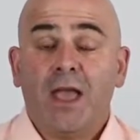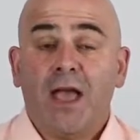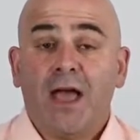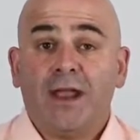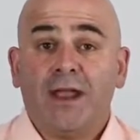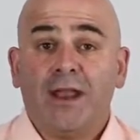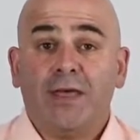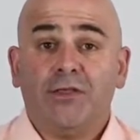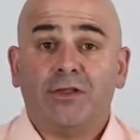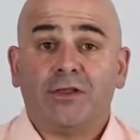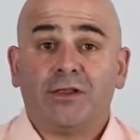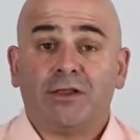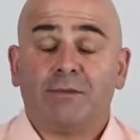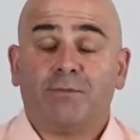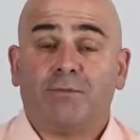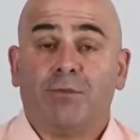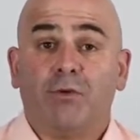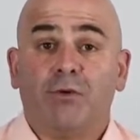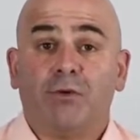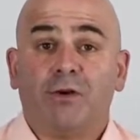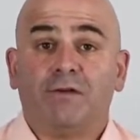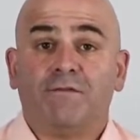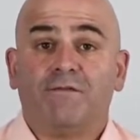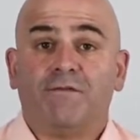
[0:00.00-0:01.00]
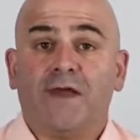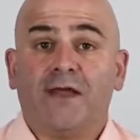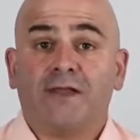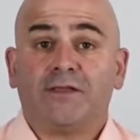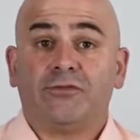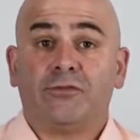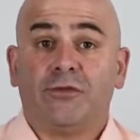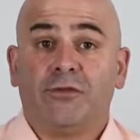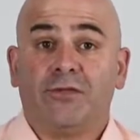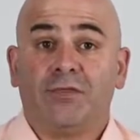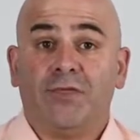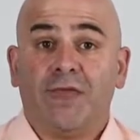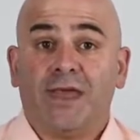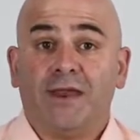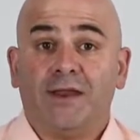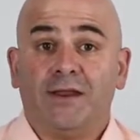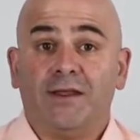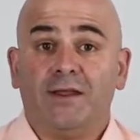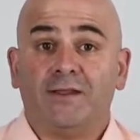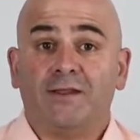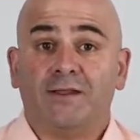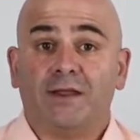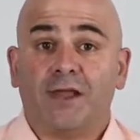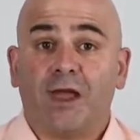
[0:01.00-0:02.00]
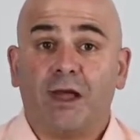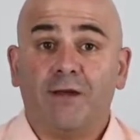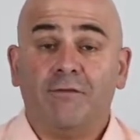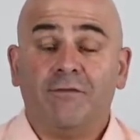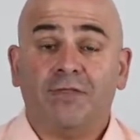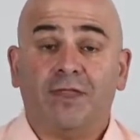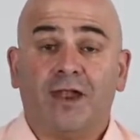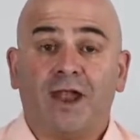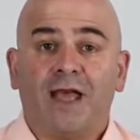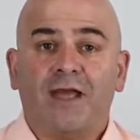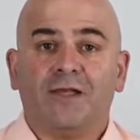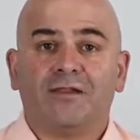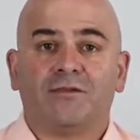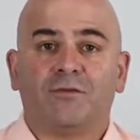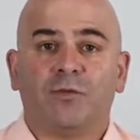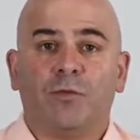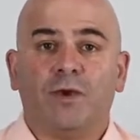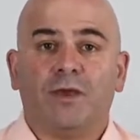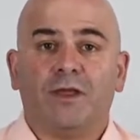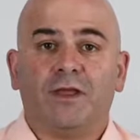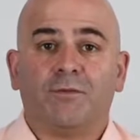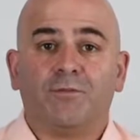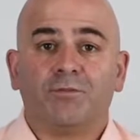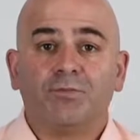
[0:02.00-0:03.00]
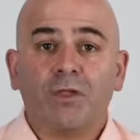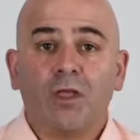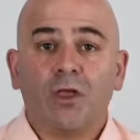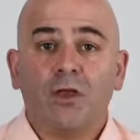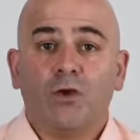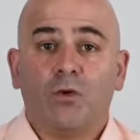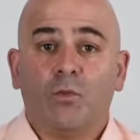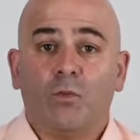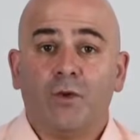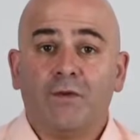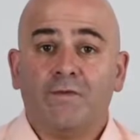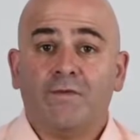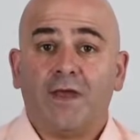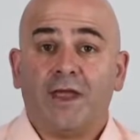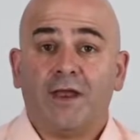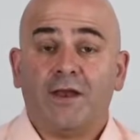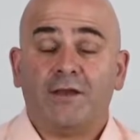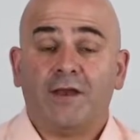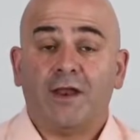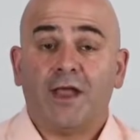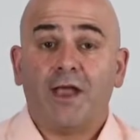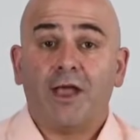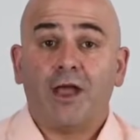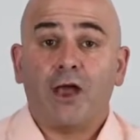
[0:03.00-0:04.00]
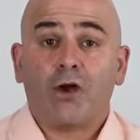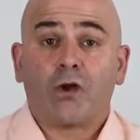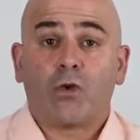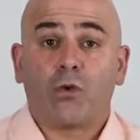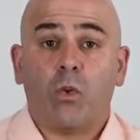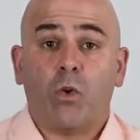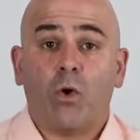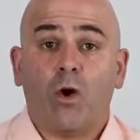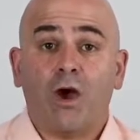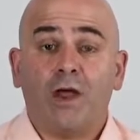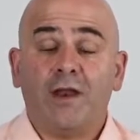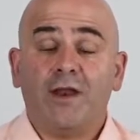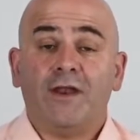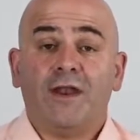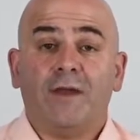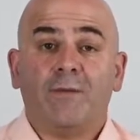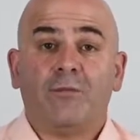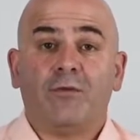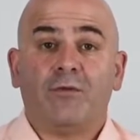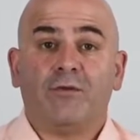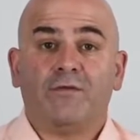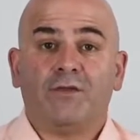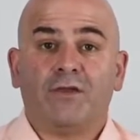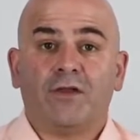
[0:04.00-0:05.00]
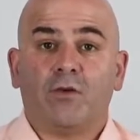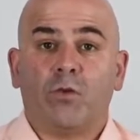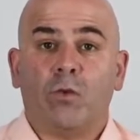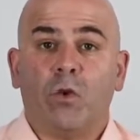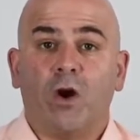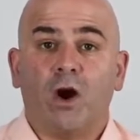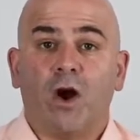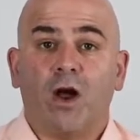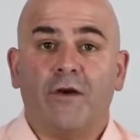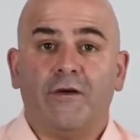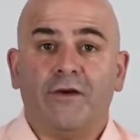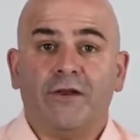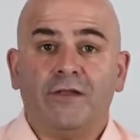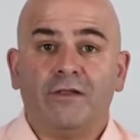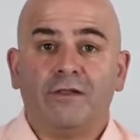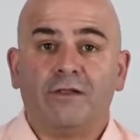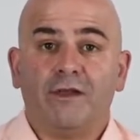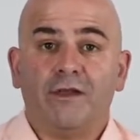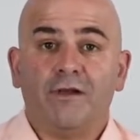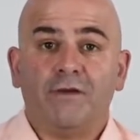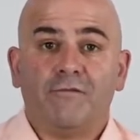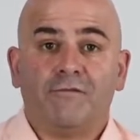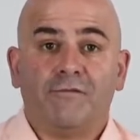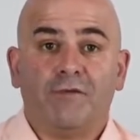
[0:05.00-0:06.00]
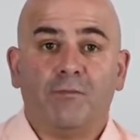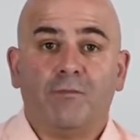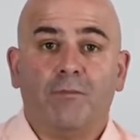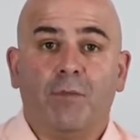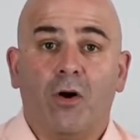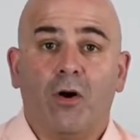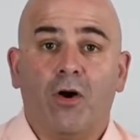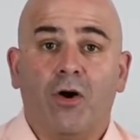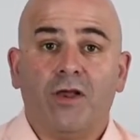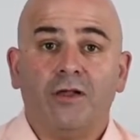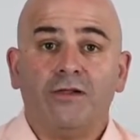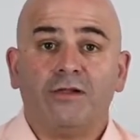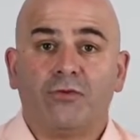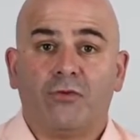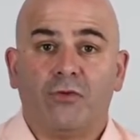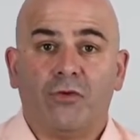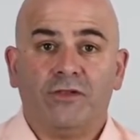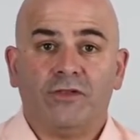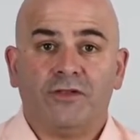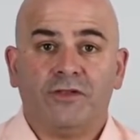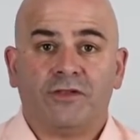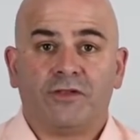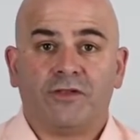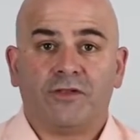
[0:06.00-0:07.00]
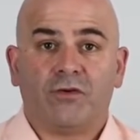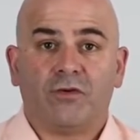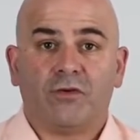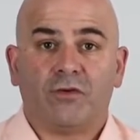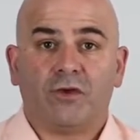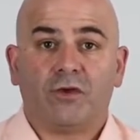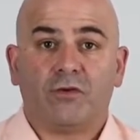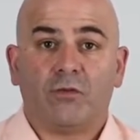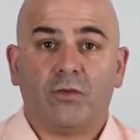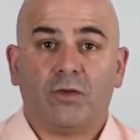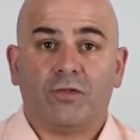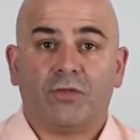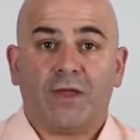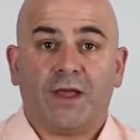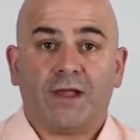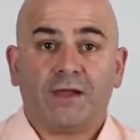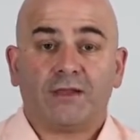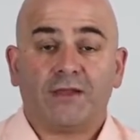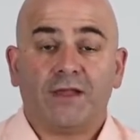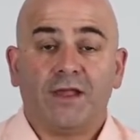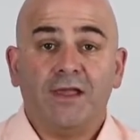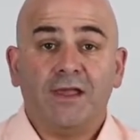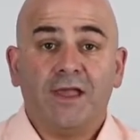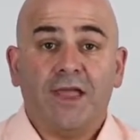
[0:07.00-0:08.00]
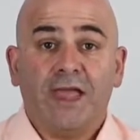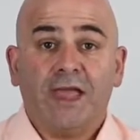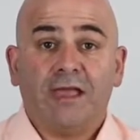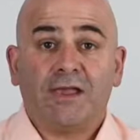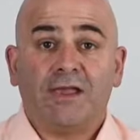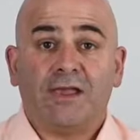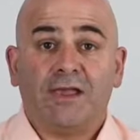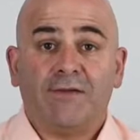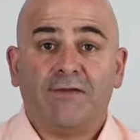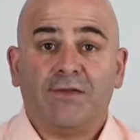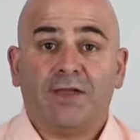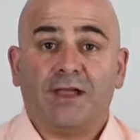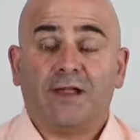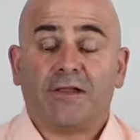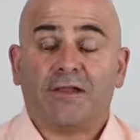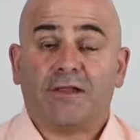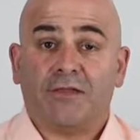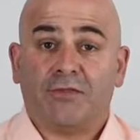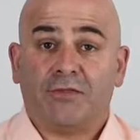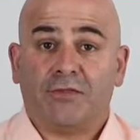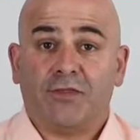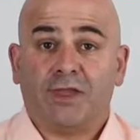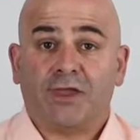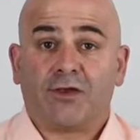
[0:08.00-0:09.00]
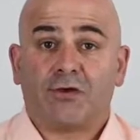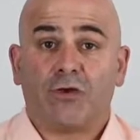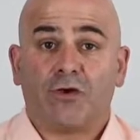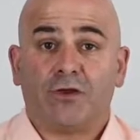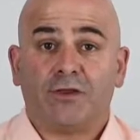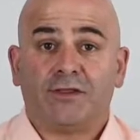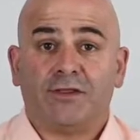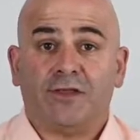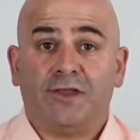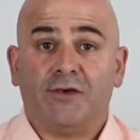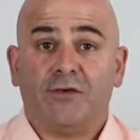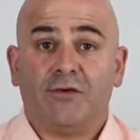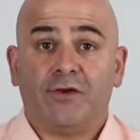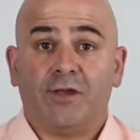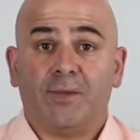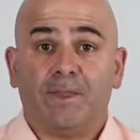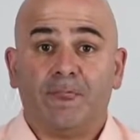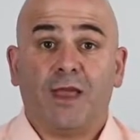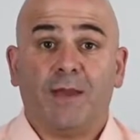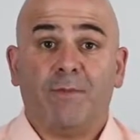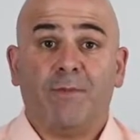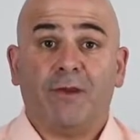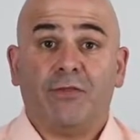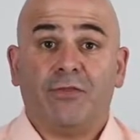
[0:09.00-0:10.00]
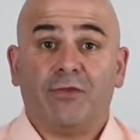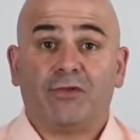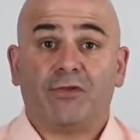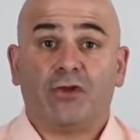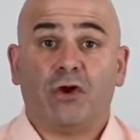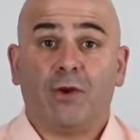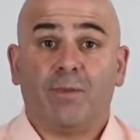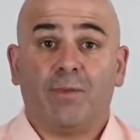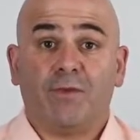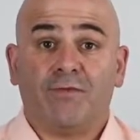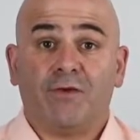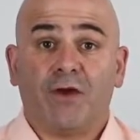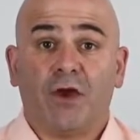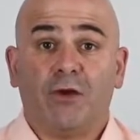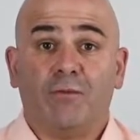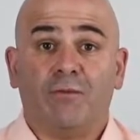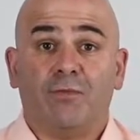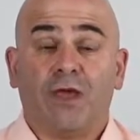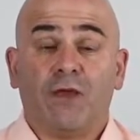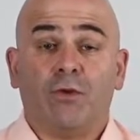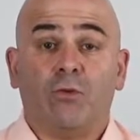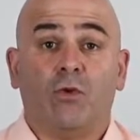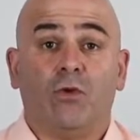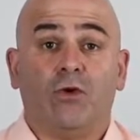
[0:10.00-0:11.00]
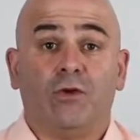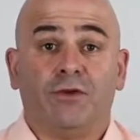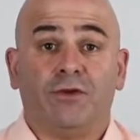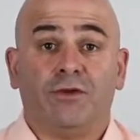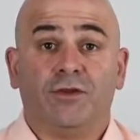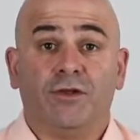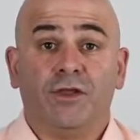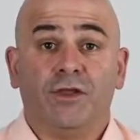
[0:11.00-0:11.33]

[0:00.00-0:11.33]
Another supporting factor of that is, over the last week, we've had quite a number of inquiries from buyers registering with us and giving us their criteria about the type of home they want.